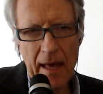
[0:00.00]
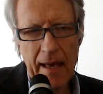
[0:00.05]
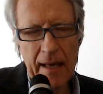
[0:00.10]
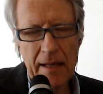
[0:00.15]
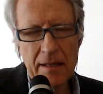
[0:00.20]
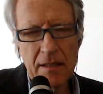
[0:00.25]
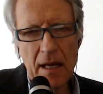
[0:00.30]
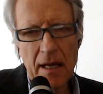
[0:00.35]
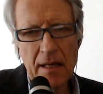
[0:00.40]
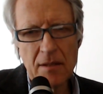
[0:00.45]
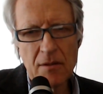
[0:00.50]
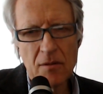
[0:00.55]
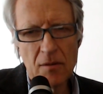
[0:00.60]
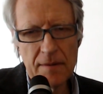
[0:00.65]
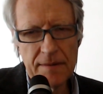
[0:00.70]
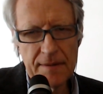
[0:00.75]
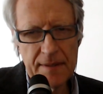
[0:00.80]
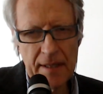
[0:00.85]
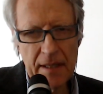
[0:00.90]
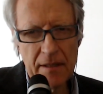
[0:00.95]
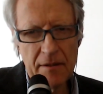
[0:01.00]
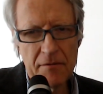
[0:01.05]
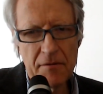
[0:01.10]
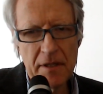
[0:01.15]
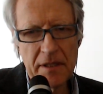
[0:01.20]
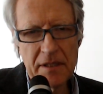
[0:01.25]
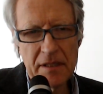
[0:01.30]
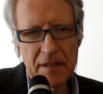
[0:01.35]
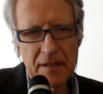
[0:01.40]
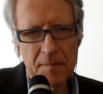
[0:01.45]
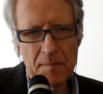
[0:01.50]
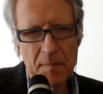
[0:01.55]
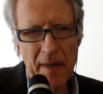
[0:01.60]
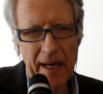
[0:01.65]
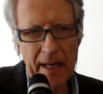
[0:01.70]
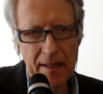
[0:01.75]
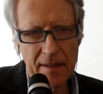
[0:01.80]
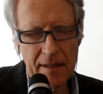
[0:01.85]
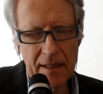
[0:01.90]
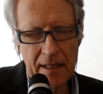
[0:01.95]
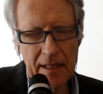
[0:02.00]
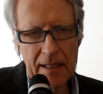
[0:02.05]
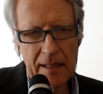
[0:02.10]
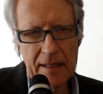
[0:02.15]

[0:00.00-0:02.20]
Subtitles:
and also in Richards Bay.